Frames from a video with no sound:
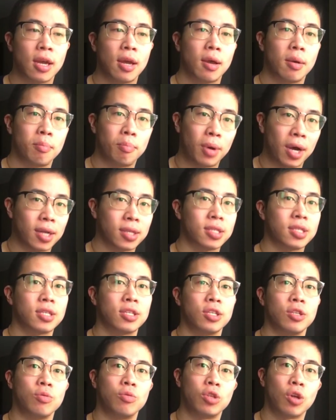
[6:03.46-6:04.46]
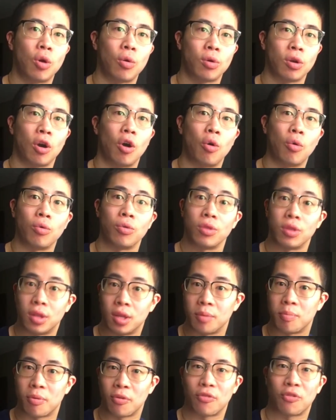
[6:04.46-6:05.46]
but you don't own
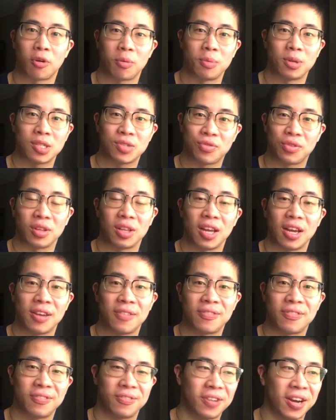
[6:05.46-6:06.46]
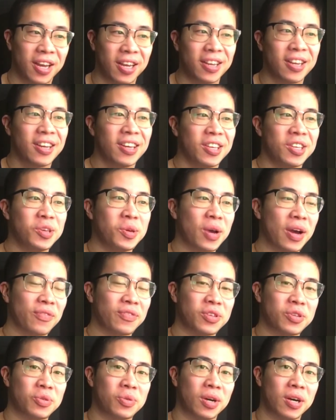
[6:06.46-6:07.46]
the performers for life, right? You have
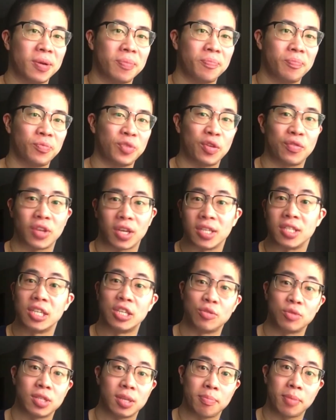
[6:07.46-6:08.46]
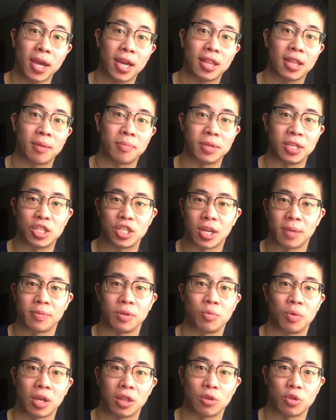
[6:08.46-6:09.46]
to continuously pay them each time you
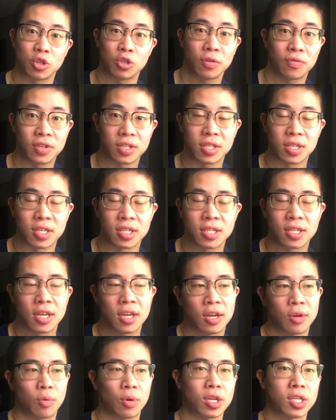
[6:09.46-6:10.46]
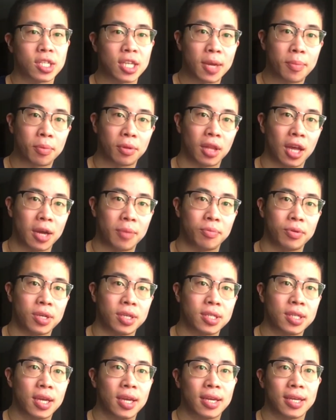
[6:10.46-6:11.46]
want their services. Whereas sample
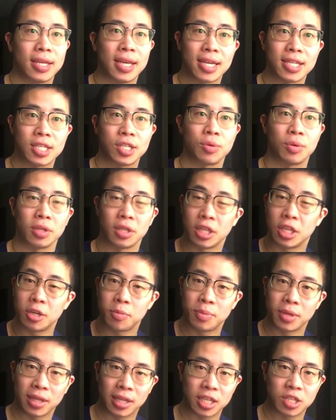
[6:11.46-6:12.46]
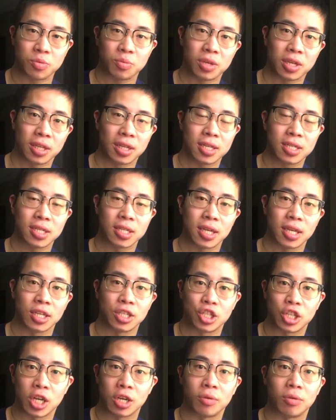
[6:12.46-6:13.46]
libraries, yes, they're a little bit less realistic in
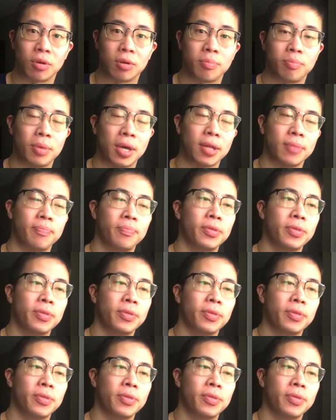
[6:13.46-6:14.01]
general, but